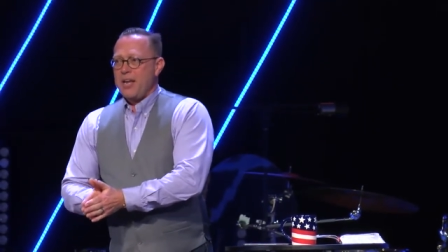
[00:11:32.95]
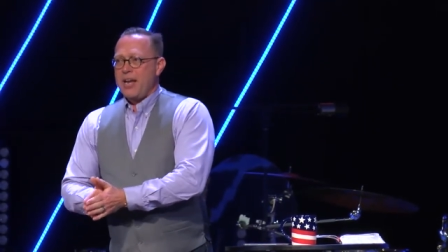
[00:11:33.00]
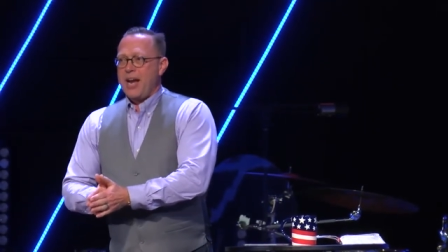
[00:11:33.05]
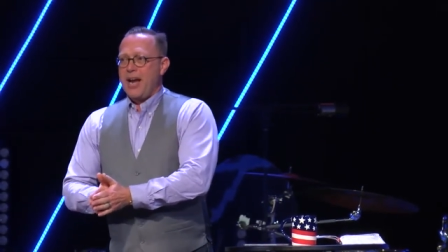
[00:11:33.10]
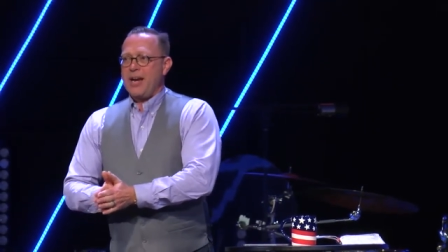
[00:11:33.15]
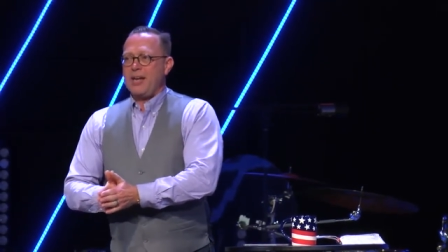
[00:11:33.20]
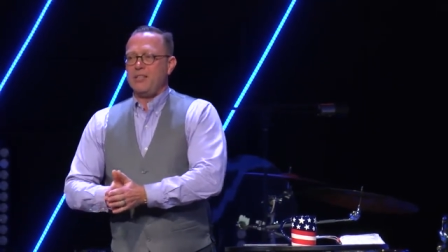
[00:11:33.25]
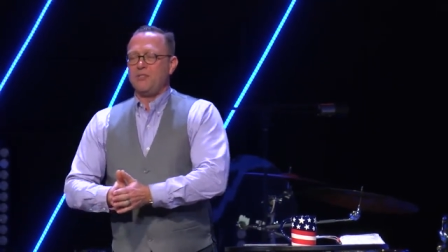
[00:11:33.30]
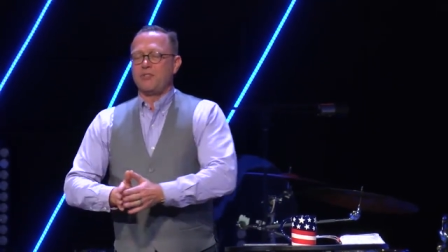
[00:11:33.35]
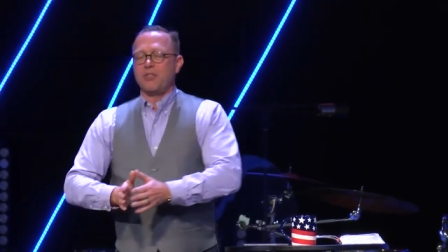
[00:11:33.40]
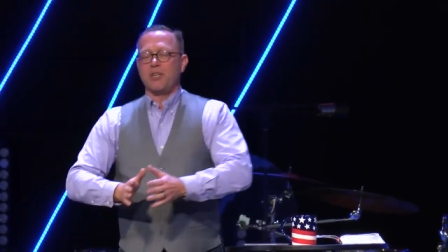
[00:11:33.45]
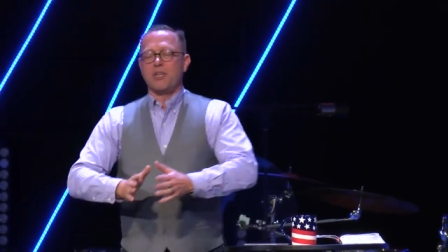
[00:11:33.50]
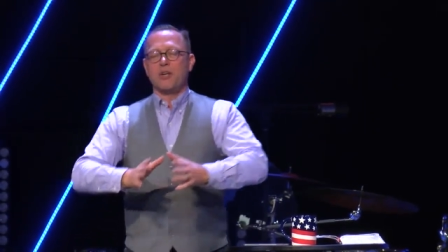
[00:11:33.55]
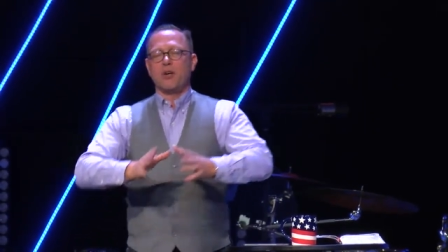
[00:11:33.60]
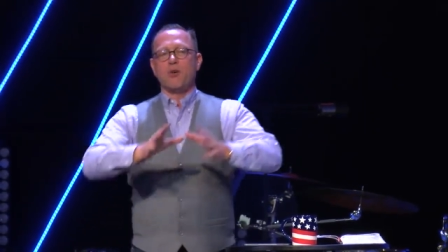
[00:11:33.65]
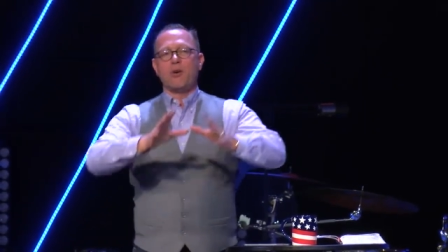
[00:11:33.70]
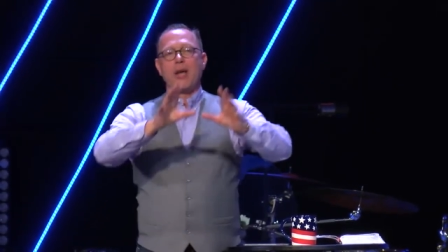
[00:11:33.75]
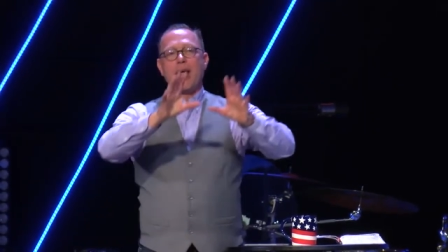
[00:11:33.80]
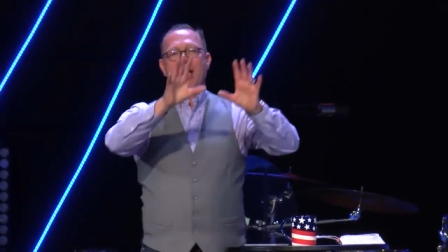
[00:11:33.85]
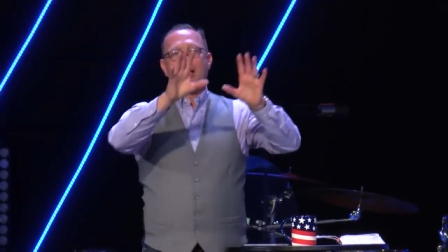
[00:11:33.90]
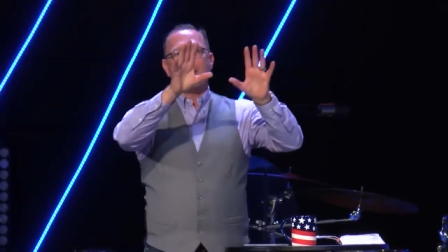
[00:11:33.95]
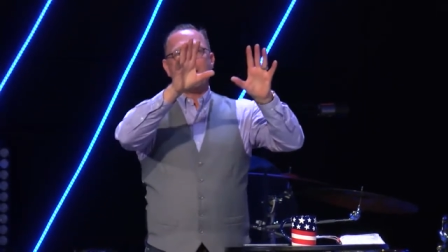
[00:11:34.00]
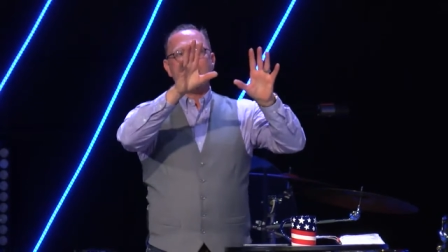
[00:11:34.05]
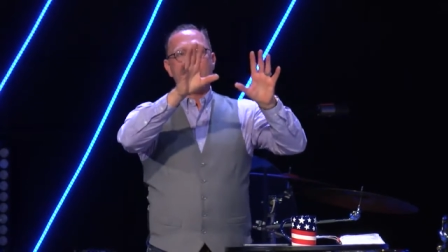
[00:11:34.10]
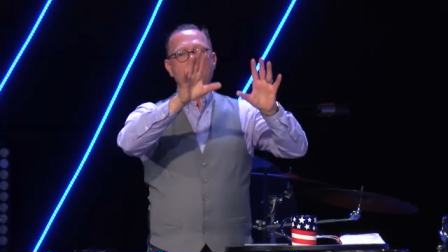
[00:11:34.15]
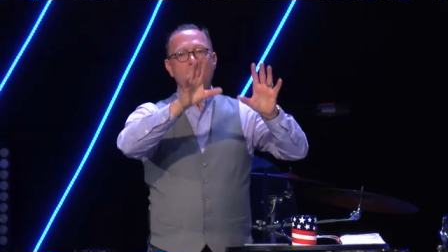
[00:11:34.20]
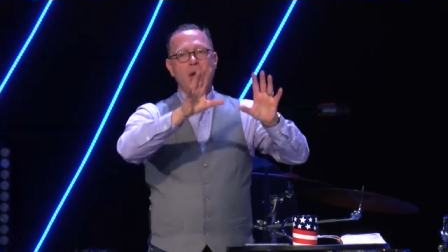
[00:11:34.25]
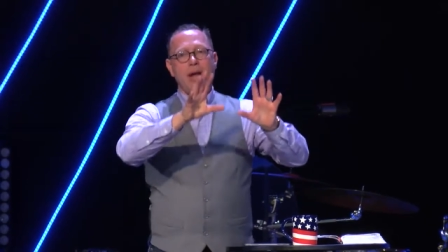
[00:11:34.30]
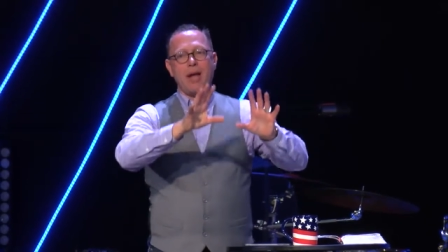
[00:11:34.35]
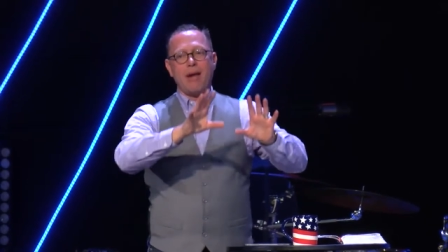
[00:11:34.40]
and he's going to go, Now that
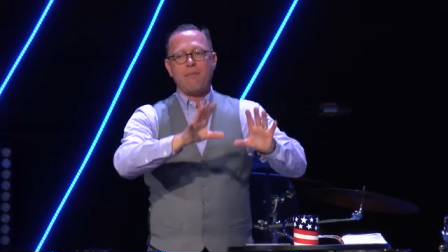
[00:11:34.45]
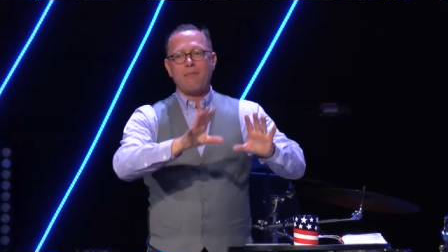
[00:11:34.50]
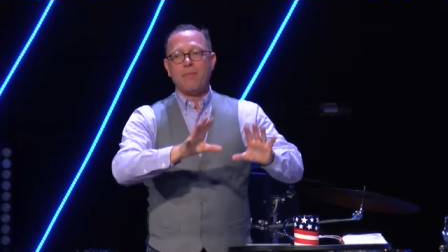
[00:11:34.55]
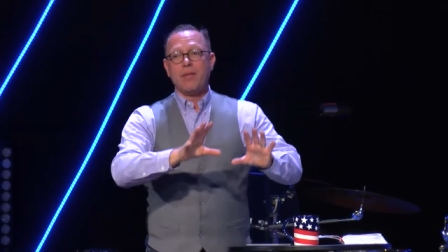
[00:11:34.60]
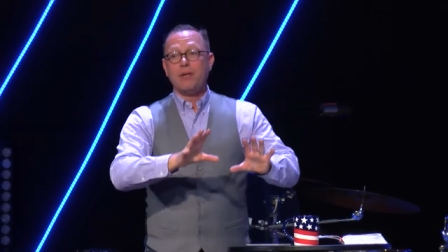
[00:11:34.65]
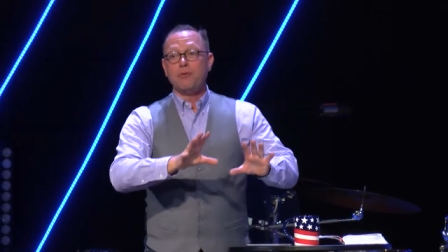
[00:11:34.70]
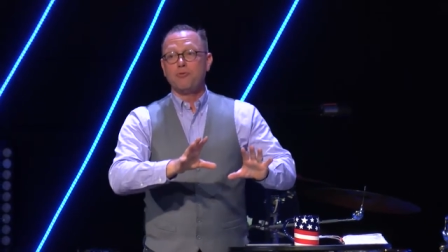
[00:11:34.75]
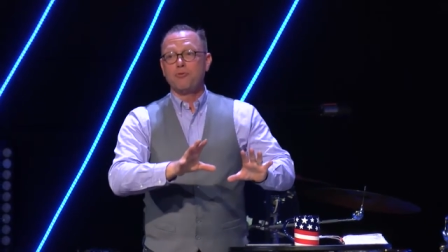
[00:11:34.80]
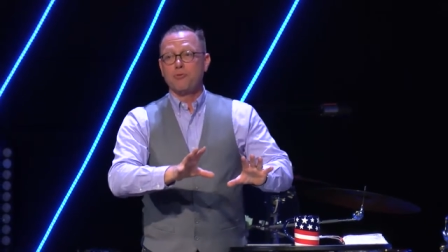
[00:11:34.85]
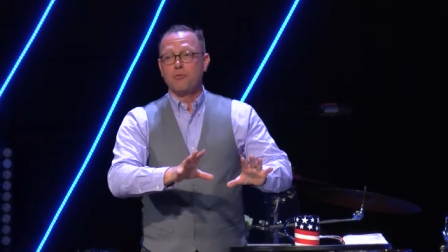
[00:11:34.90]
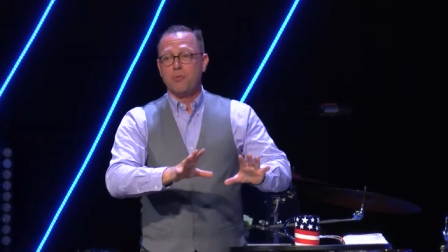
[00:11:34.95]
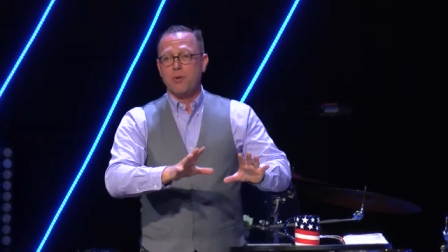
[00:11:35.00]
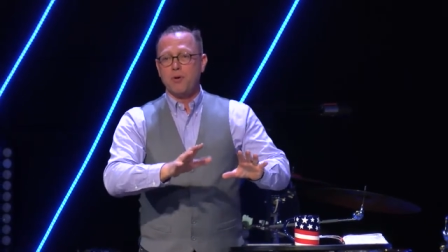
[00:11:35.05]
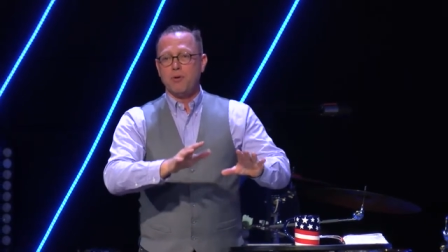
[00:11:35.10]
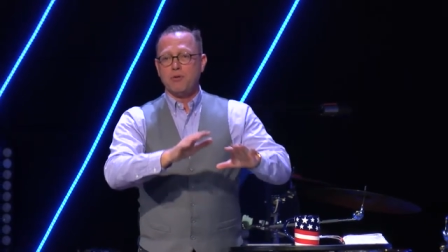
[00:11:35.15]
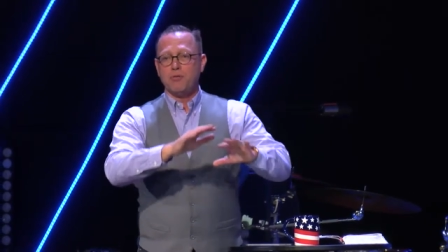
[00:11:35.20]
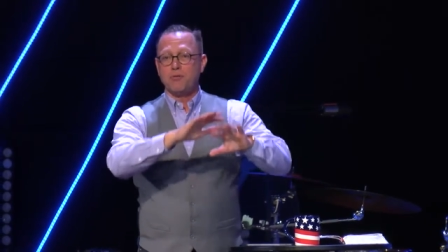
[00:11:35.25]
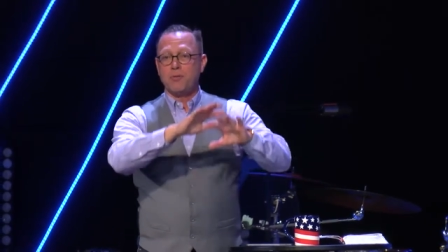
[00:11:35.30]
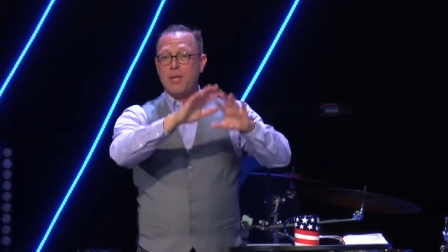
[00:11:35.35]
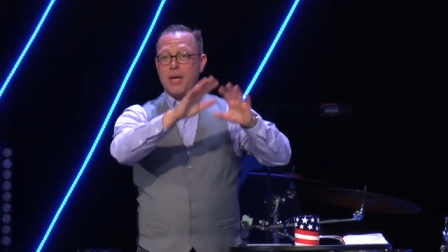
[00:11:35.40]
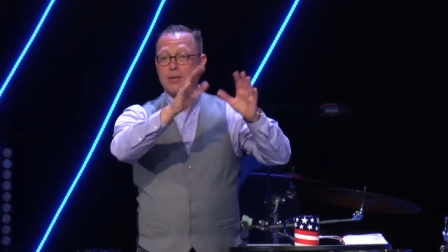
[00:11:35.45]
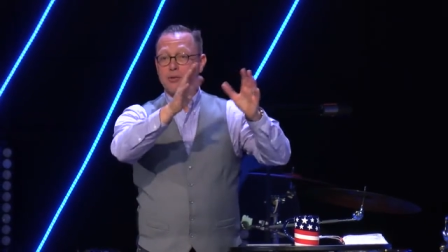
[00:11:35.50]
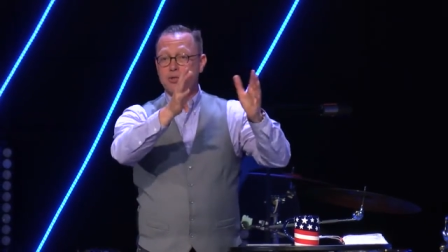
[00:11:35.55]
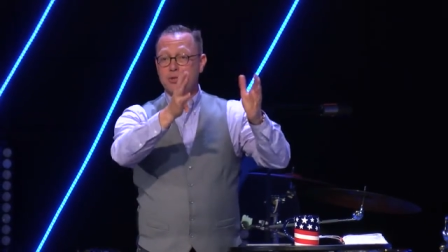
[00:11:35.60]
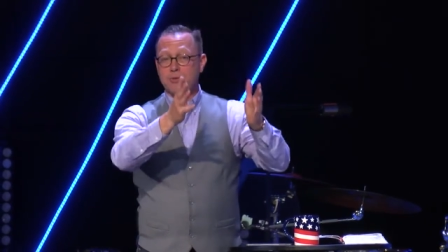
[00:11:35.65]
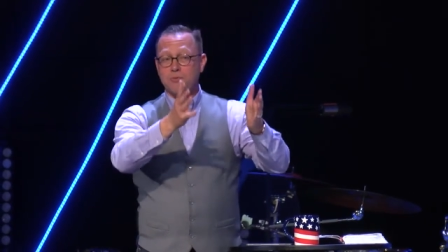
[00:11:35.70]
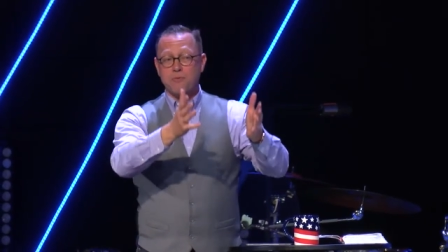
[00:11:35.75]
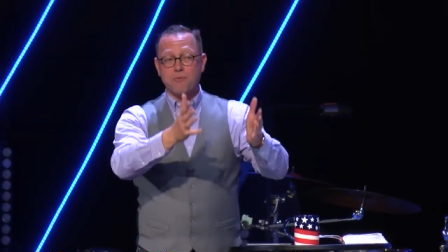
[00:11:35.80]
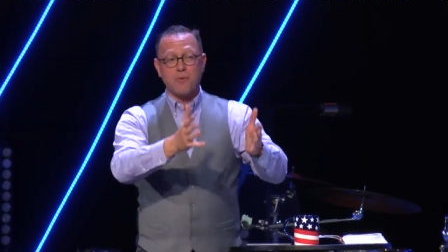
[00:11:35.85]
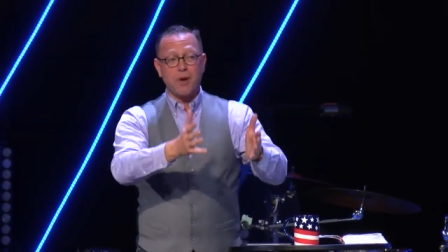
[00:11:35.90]
you have these truths, that's
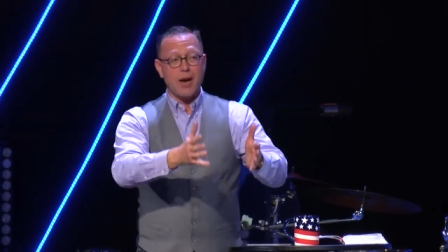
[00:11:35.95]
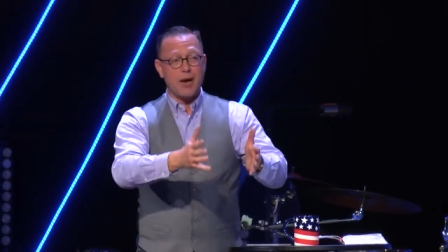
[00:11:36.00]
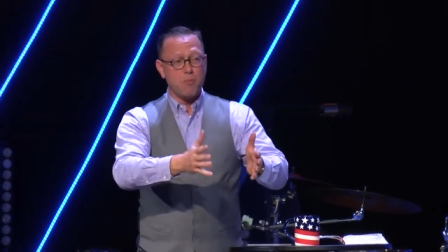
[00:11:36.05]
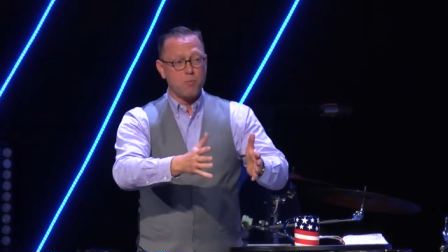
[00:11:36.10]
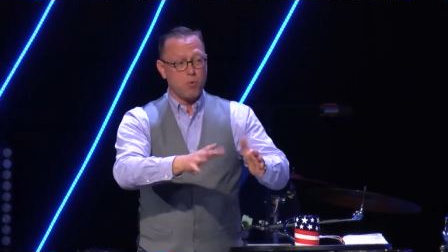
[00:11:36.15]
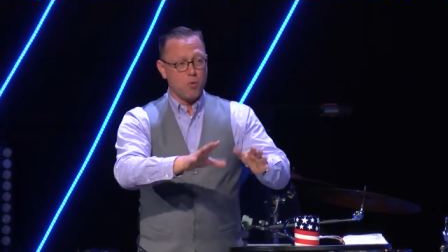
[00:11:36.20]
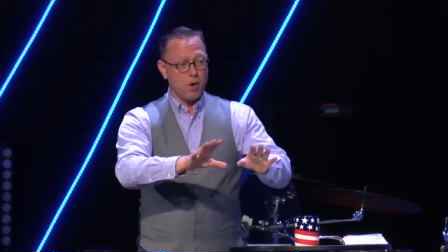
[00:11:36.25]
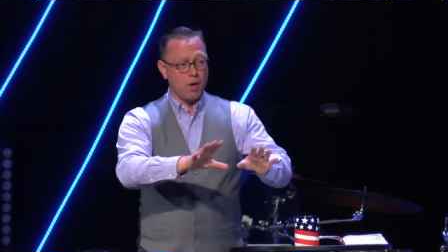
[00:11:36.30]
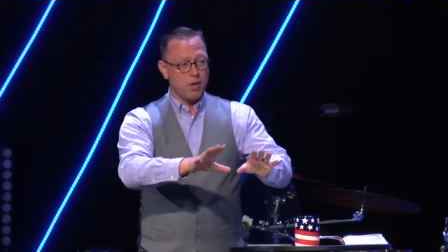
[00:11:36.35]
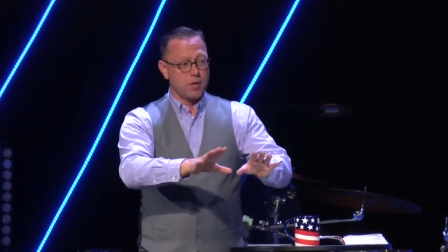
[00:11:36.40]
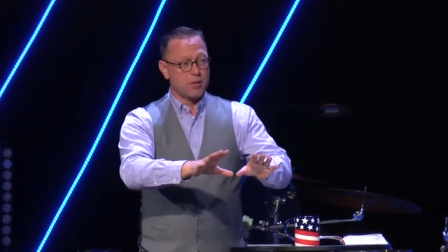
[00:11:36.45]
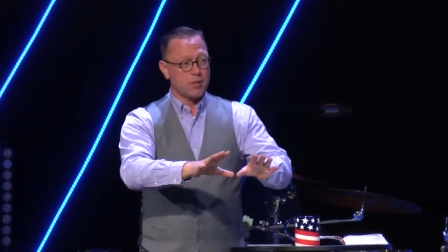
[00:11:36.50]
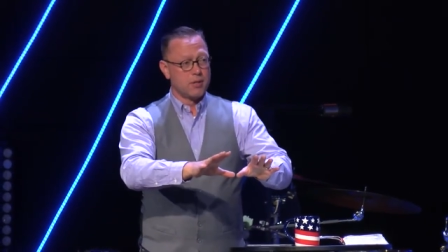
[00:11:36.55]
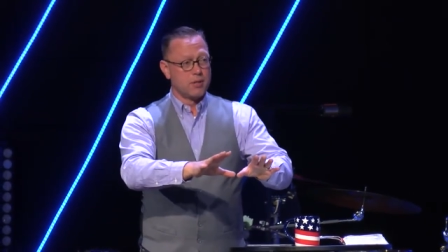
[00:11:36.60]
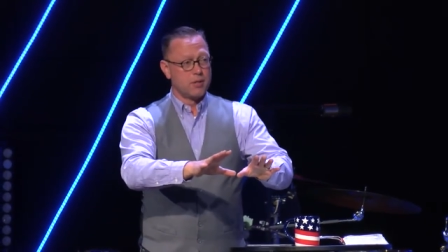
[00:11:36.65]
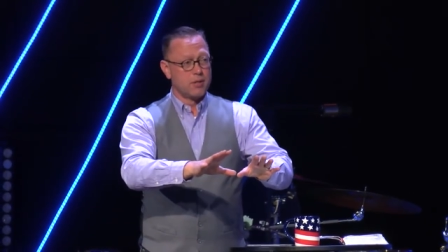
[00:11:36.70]
your framework.